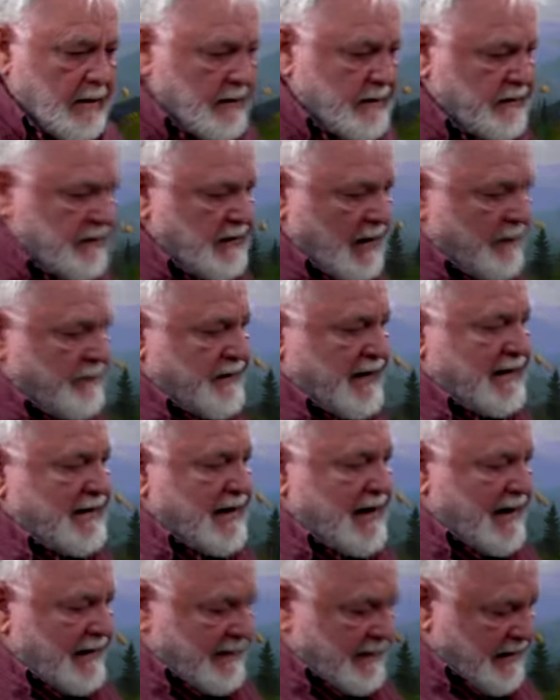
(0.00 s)
something
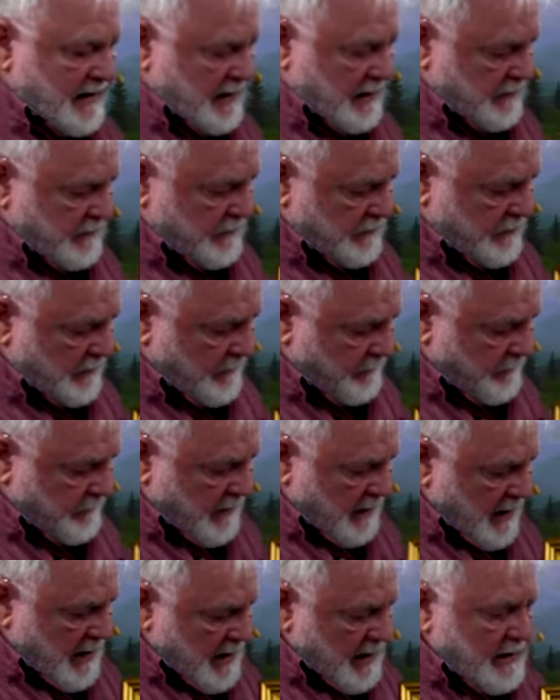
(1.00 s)
like this
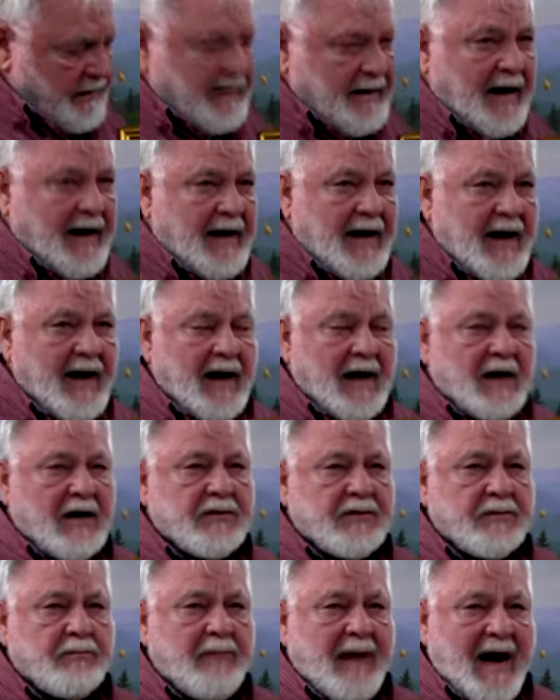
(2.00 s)
that
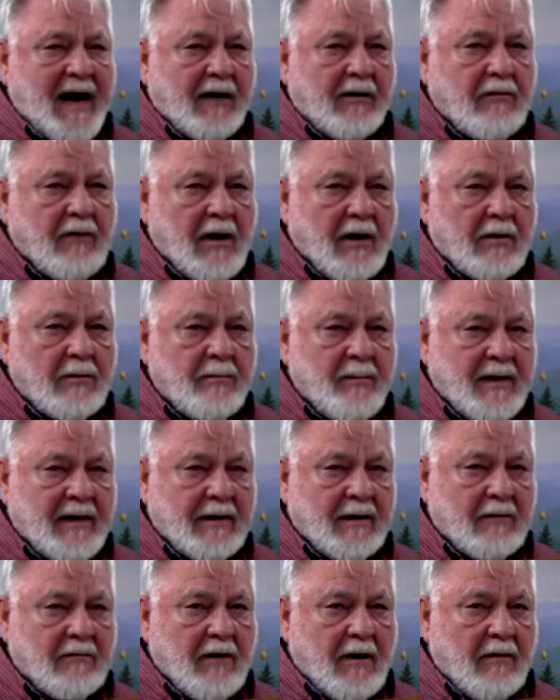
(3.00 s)
has background,
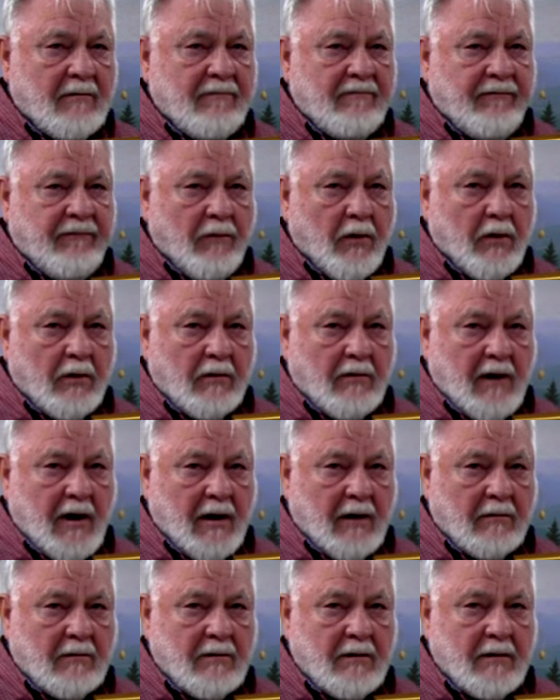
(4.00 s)
middle ground,
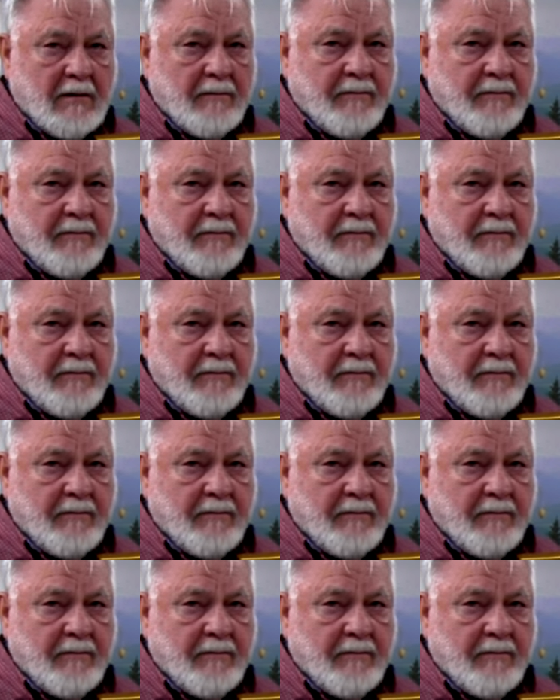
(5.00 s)
foreground,